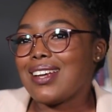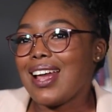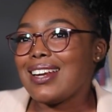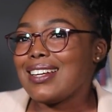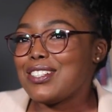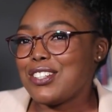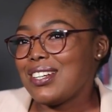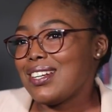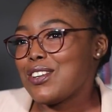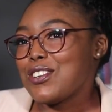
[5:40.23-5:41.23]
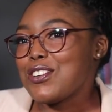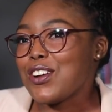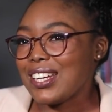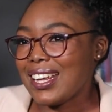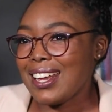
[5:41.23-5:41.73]
I literally could
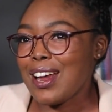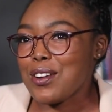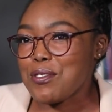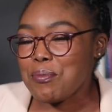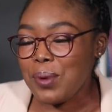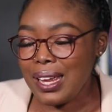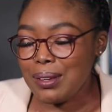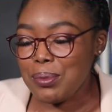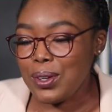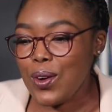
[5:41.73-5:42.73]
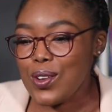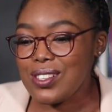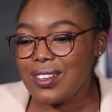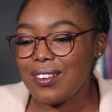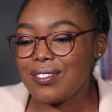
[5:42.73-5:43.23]
not get out of bed
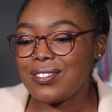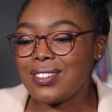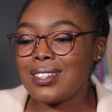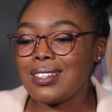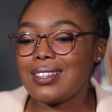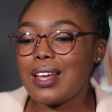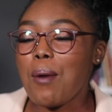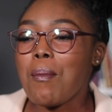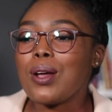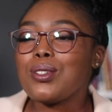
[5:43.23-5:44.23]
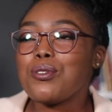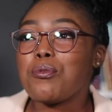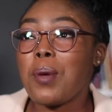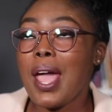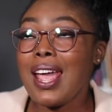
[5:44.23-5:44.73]
because of the amount
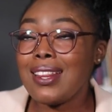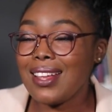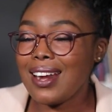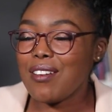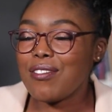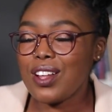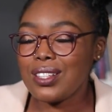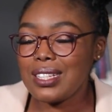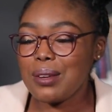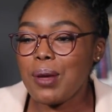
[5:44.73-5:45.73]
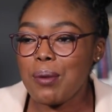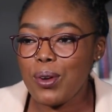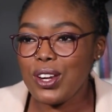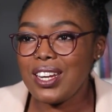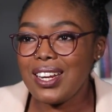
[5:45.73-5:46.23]
of pain that I felt in my
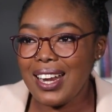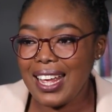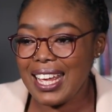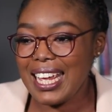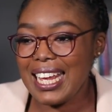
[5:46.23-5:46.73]
body. Like,